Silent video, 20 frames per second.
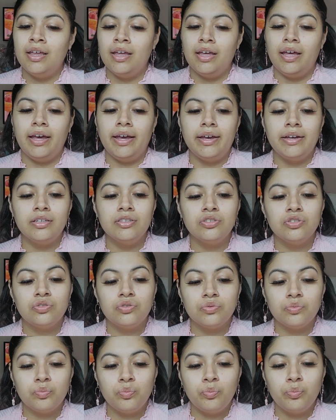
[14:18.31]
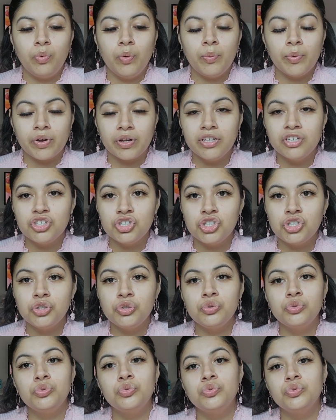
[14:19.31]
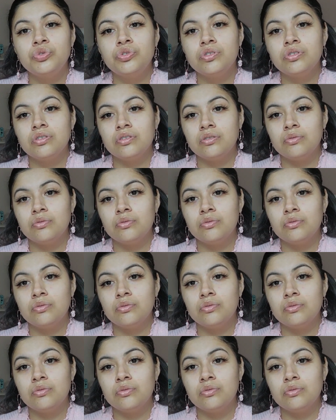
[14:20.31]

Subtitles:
and we were gonna choose